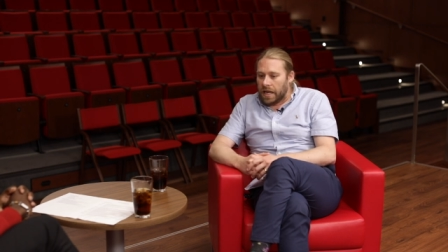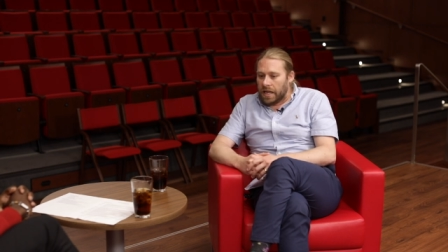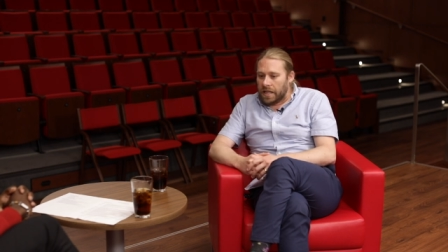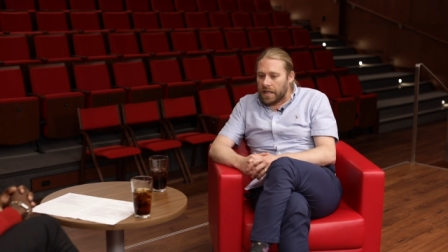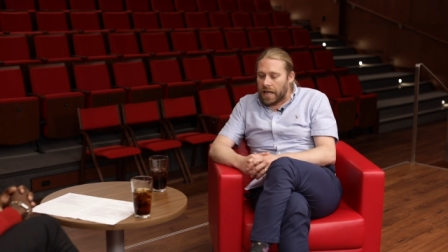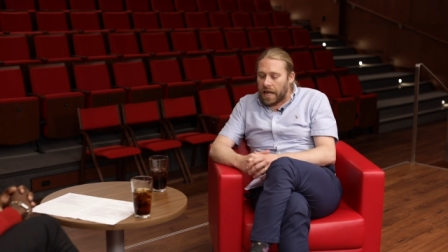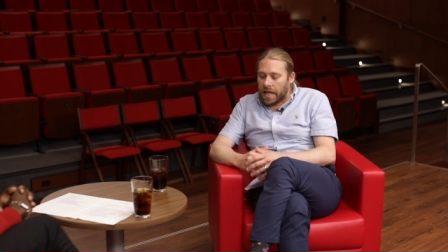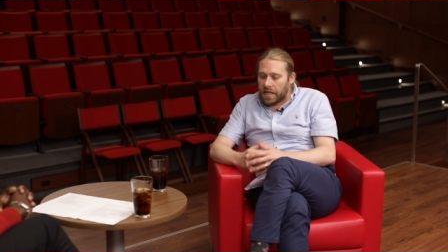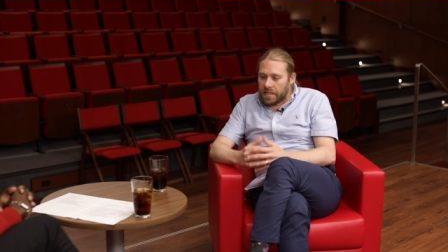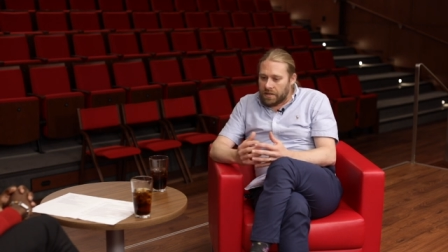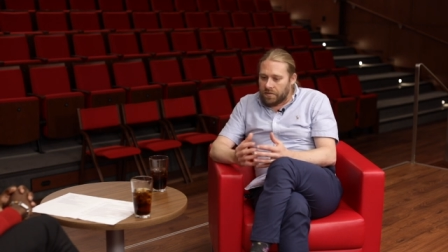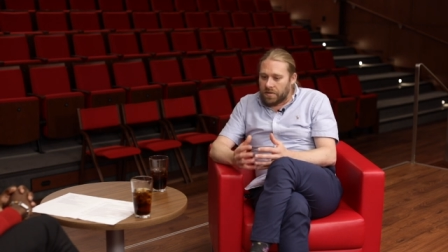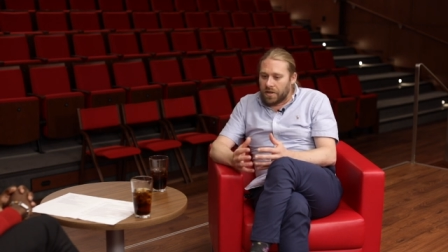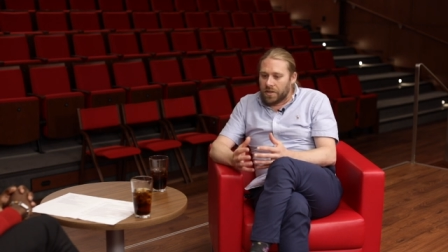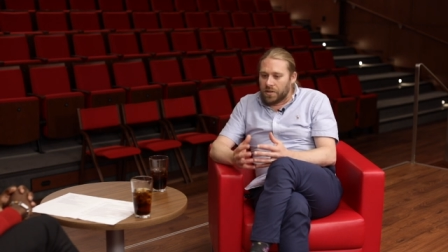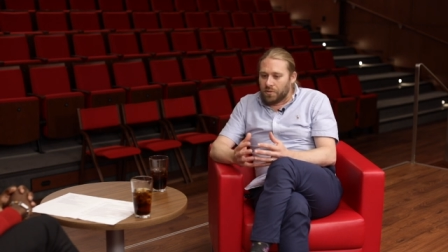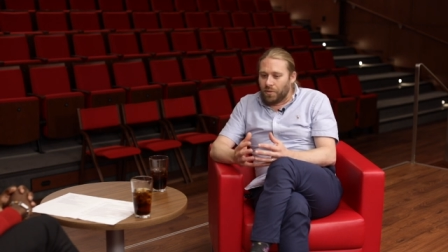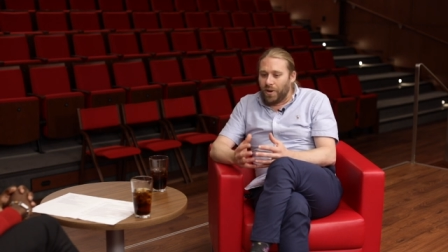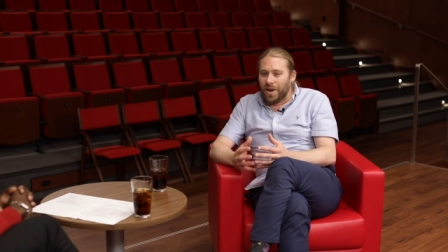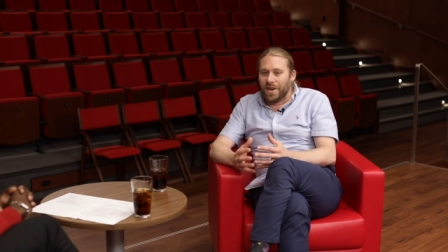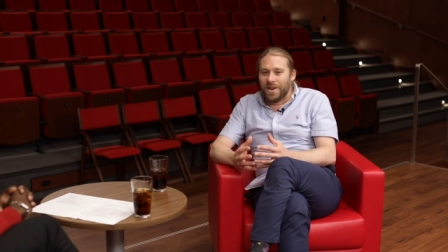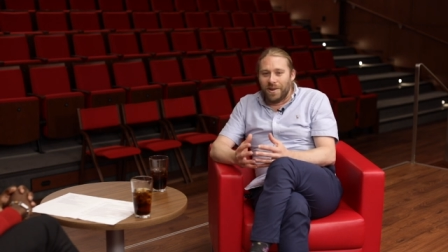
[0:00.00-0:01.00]
and that's if
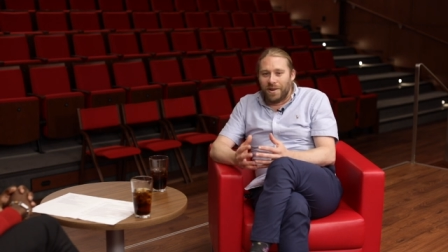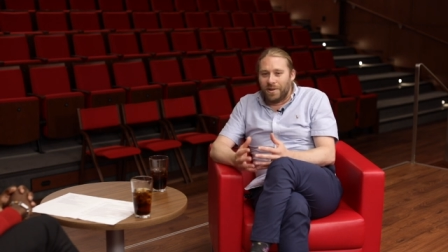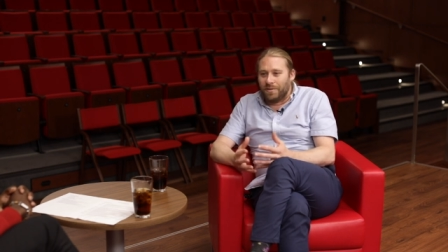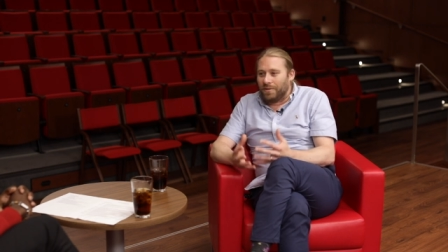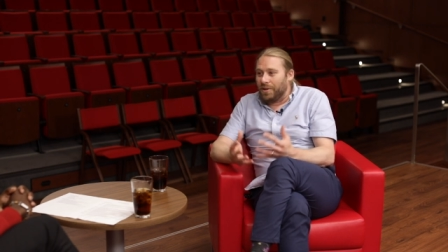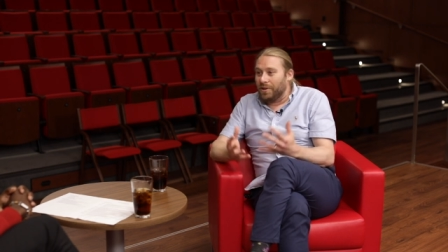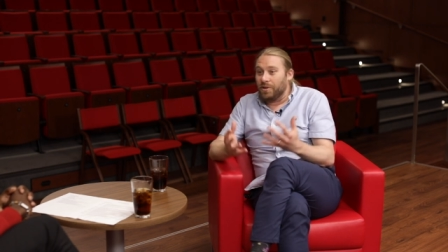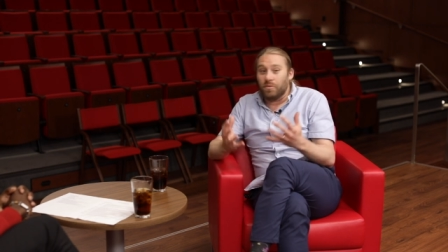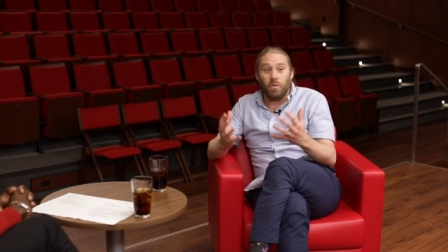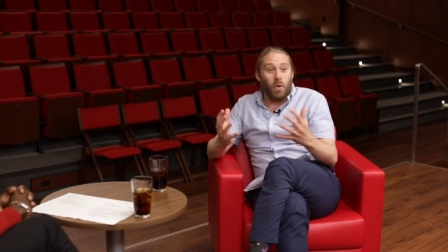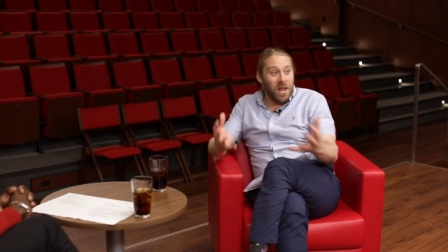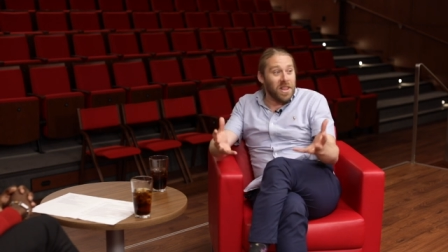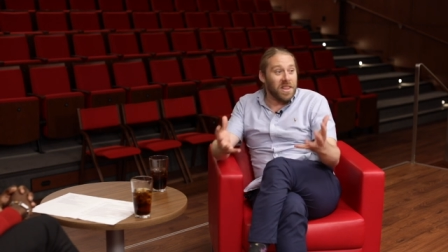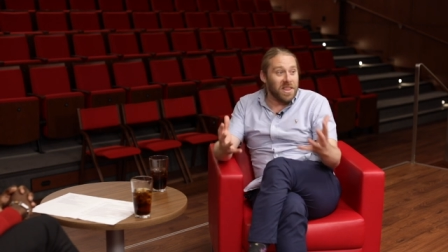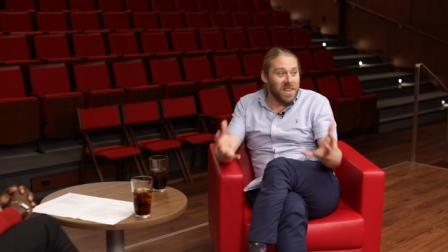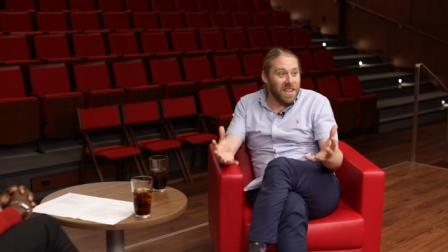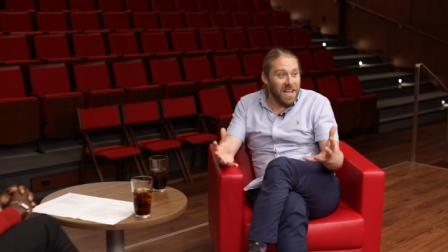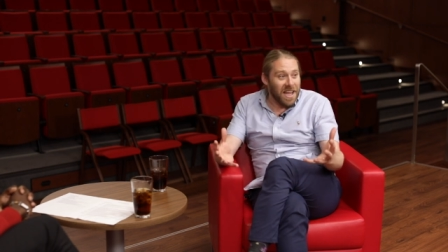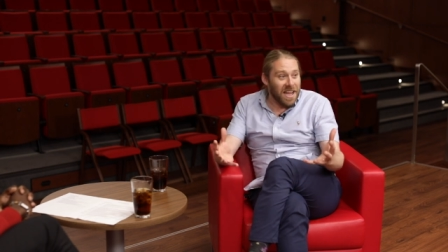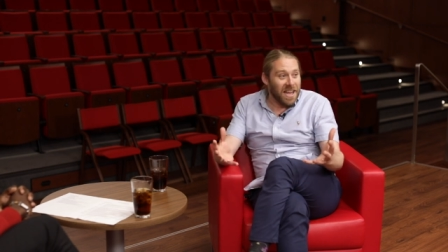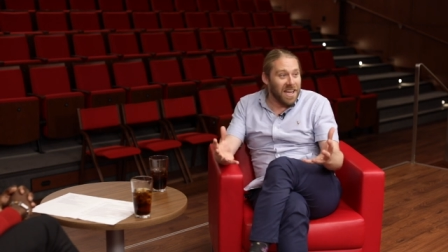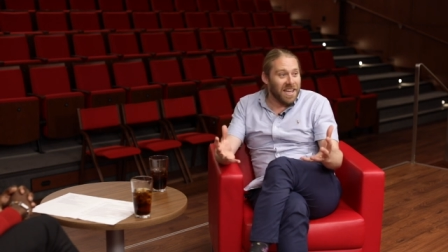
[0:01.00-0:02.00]
there's one if there's one
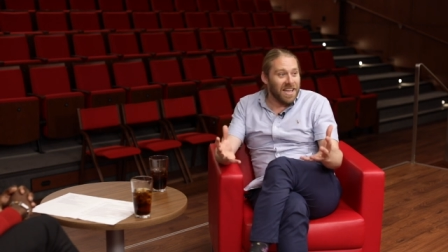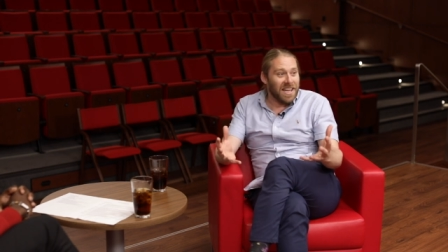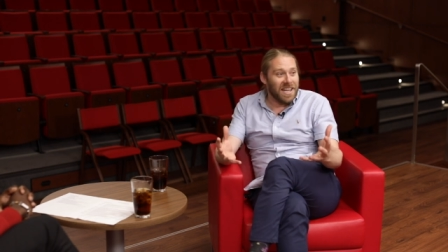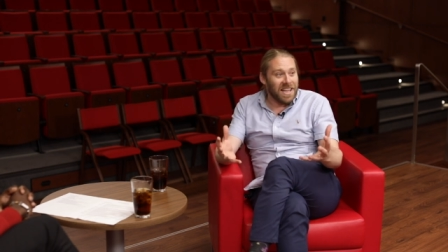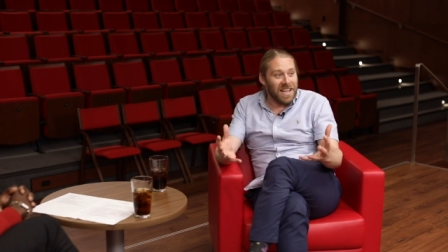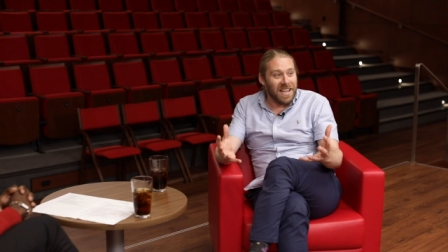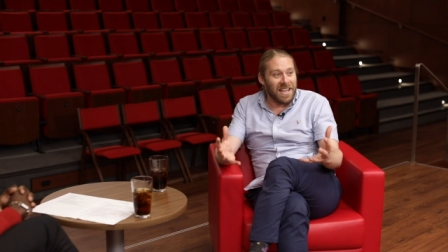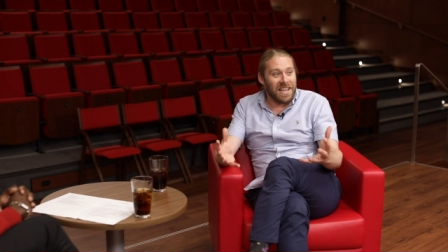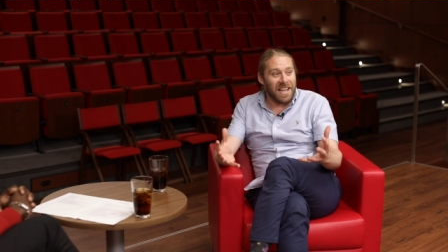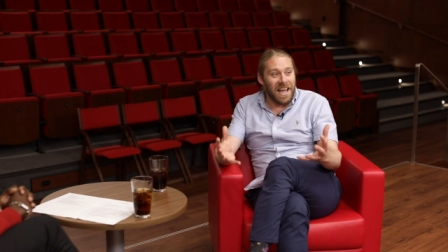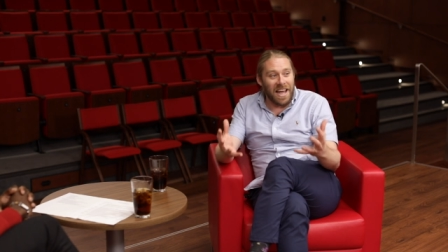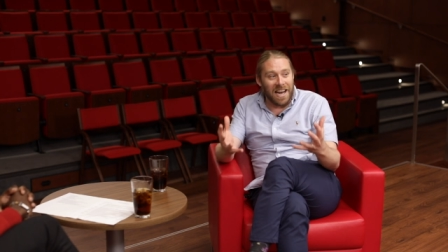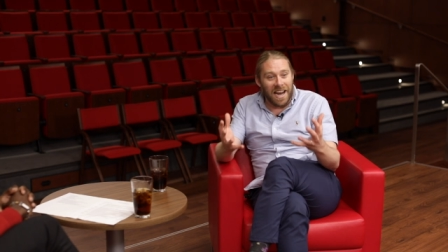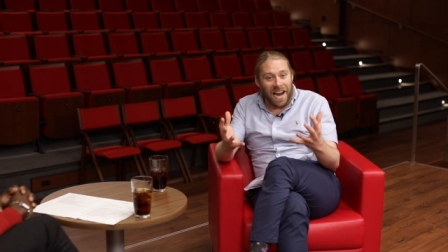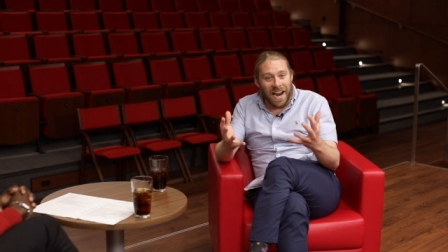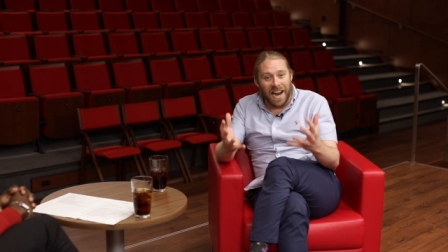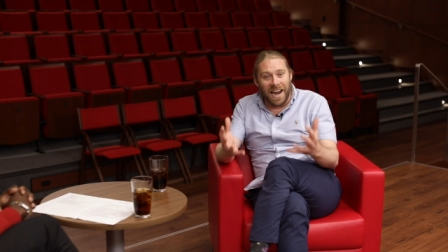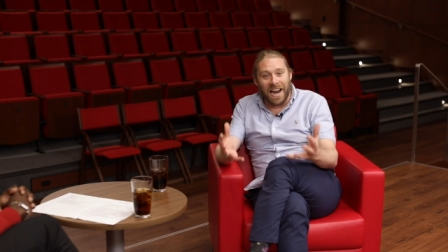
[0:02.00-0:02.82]
thing that mm-hmm.